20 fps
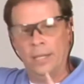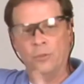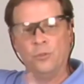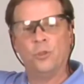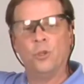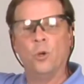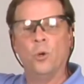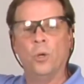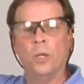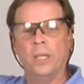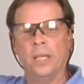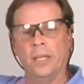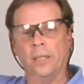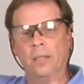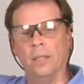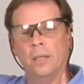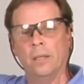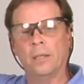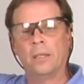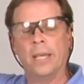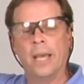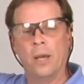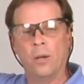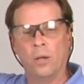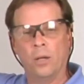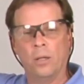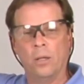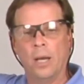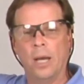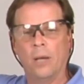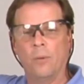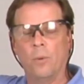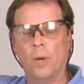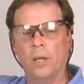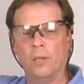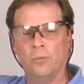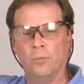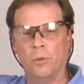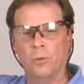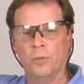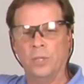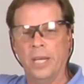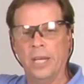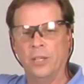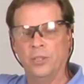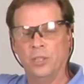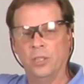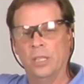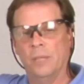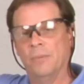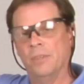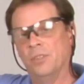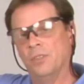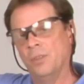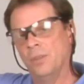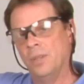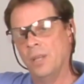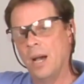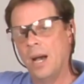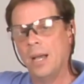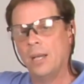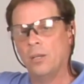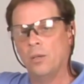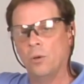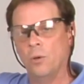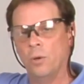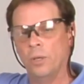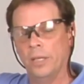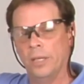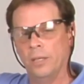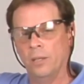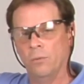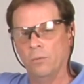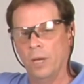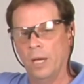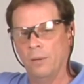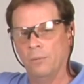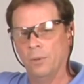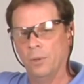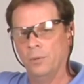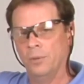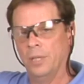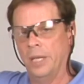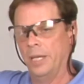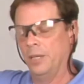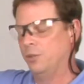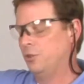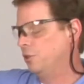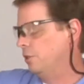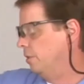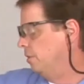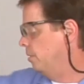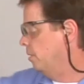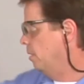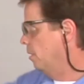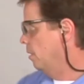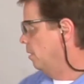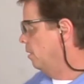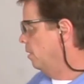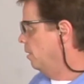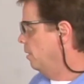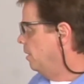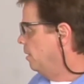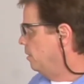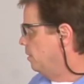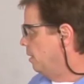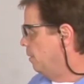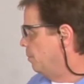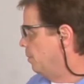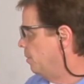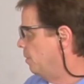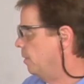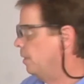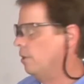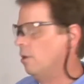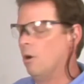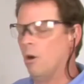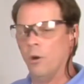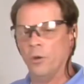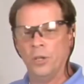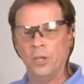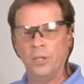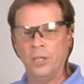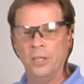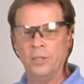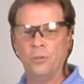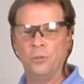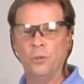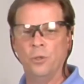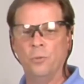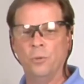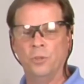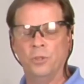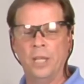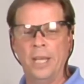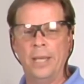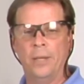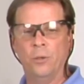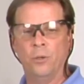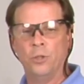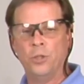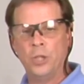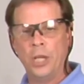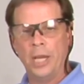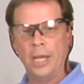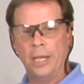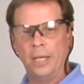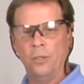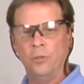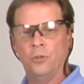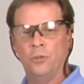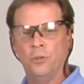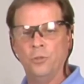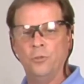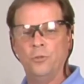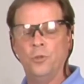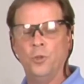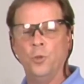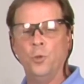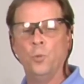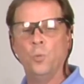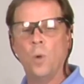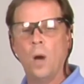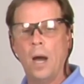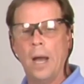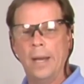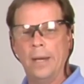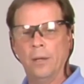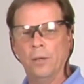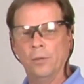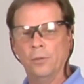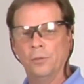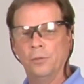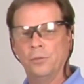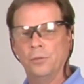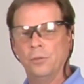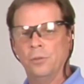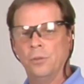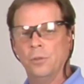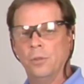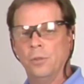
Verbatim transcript: is going in the counterclockwise rotation. If it's not going in the right rotation, typically all you need to do is interchange two wires